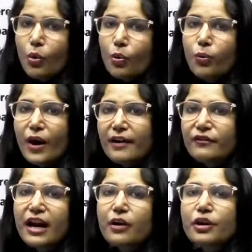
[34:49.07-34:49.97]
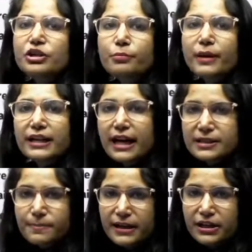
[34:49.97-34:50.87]
where we are going to make
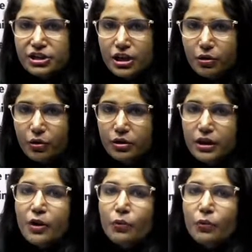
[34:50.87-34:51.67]
expenditure on,